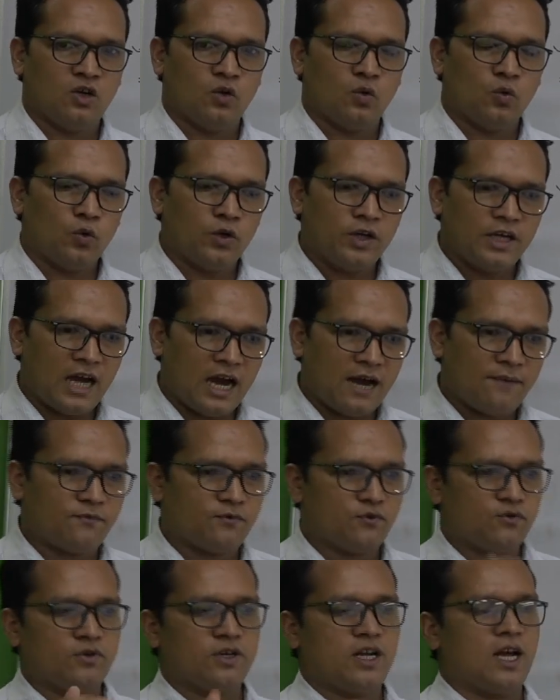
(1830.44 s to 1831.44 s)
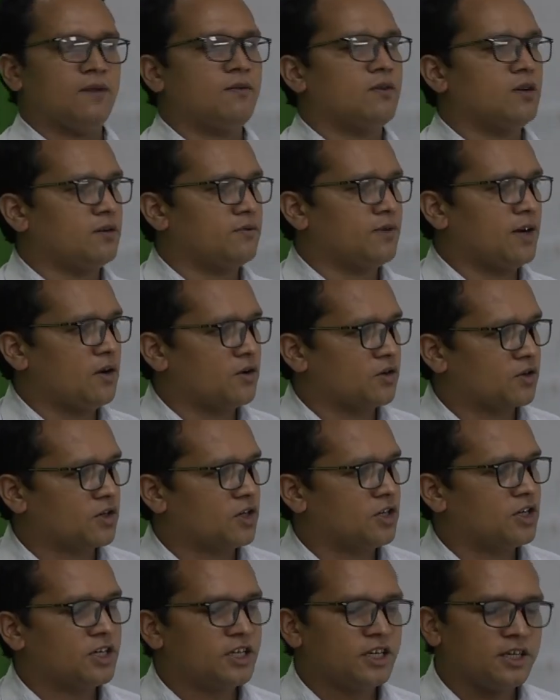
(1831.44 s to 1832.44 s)
we have to develop our
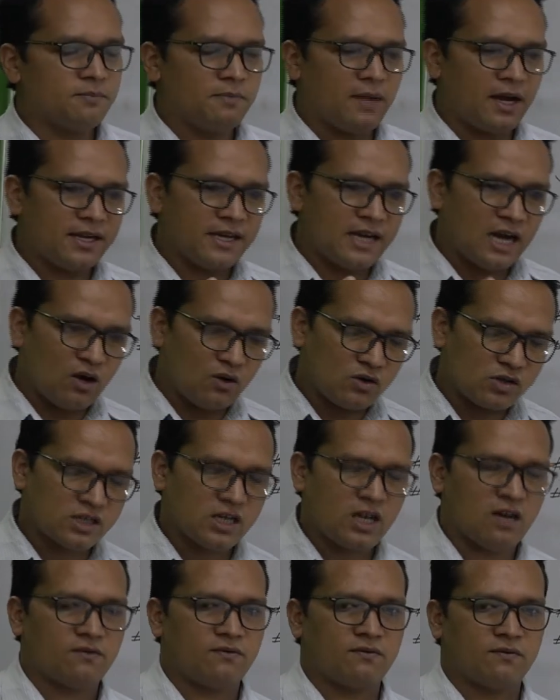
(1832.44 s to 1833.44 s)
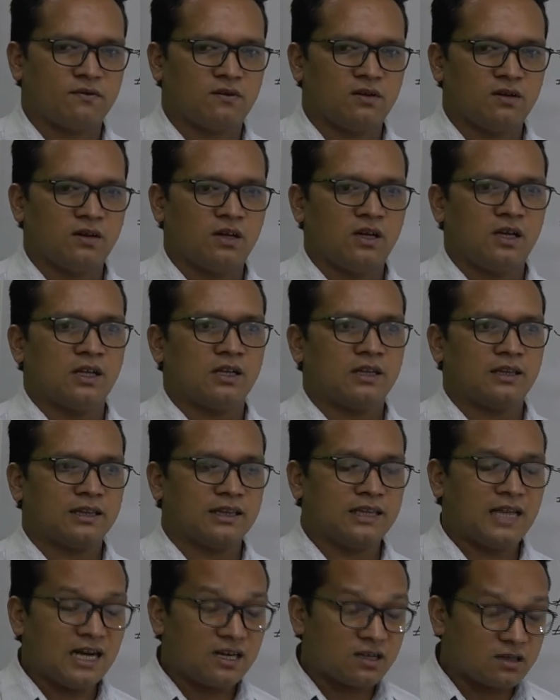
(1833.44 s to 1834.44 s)
country by ourselves.
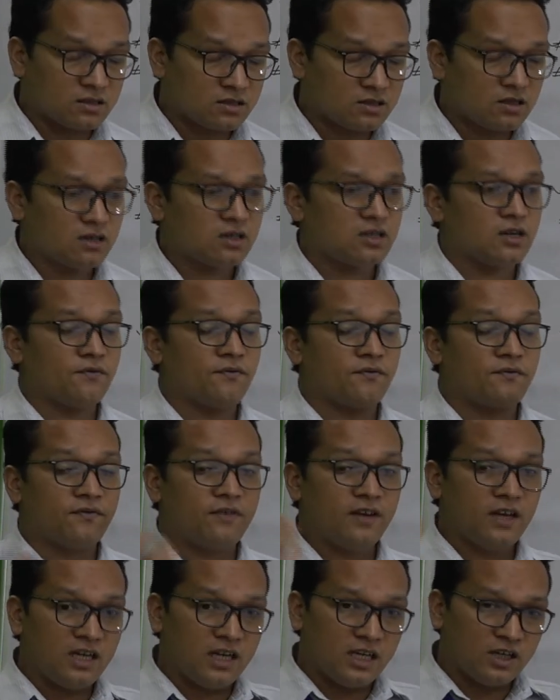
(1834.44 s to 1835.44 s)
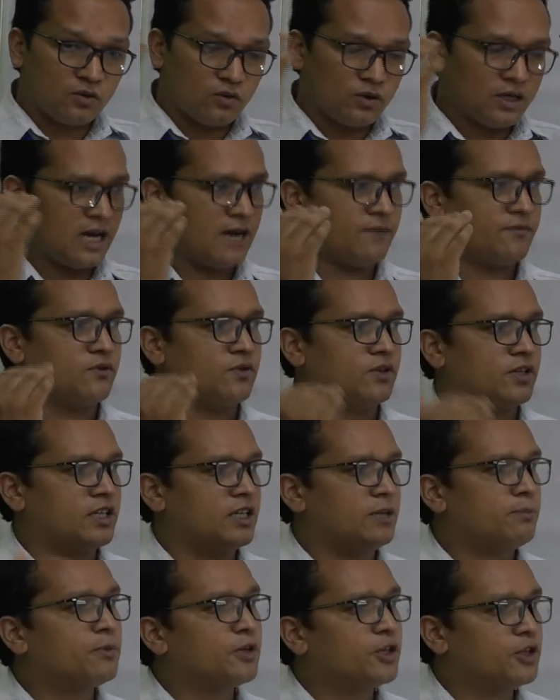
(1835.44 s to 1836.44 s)
That sort of feeling we have to
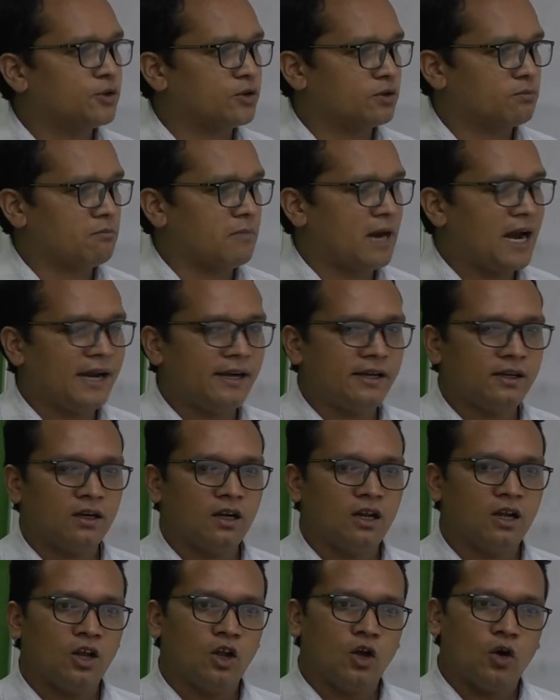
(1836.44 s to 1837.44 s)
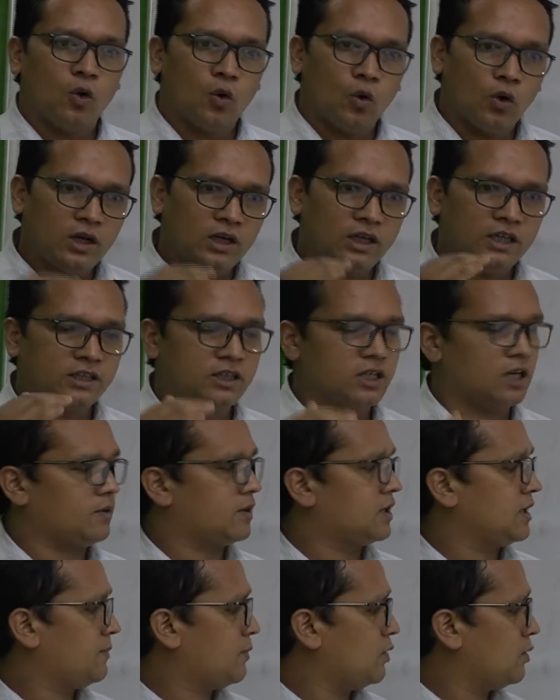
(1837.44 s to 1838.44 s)
keep in your mind. Only the
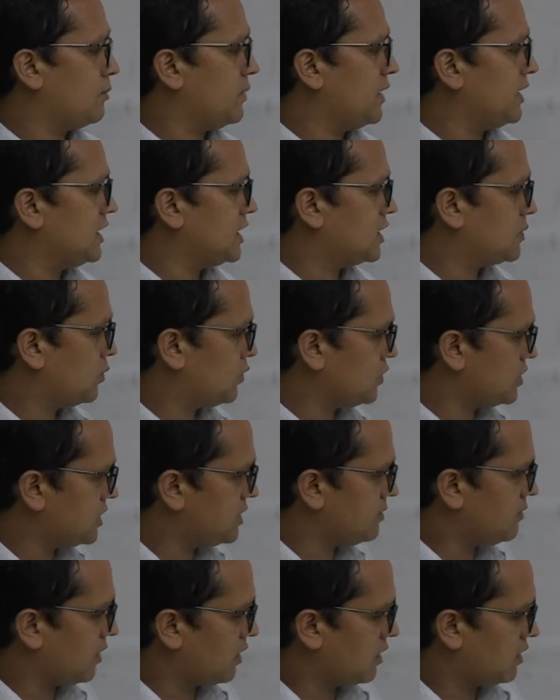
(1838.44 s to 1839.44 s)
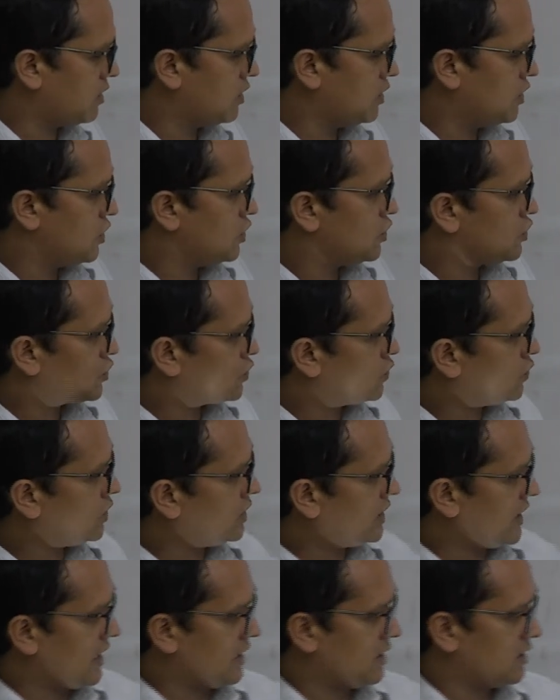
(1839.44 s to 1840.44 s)
development is possible. So
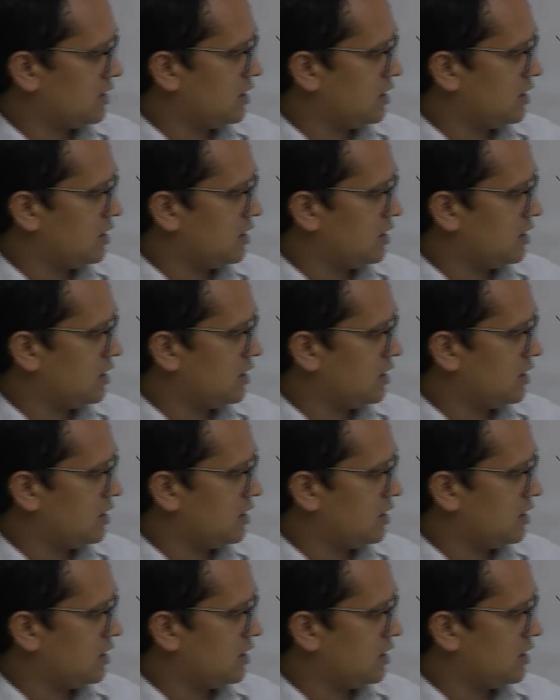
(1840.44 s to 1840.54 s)
that